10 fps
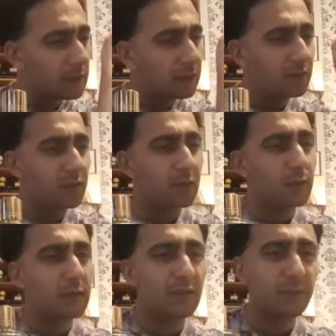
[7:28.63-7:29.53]
So
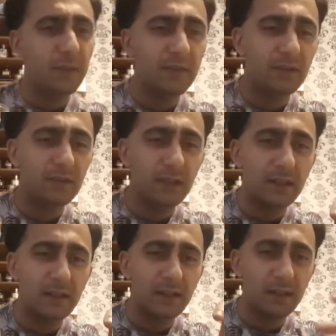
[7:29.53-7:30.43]
it's mixing
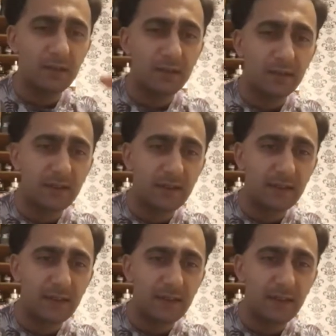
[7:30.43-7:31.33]
the
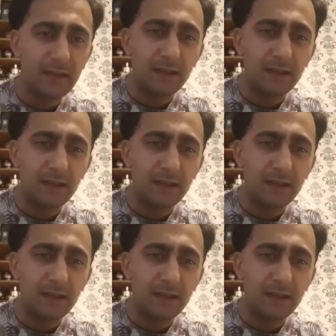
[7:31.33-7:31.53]
synthetic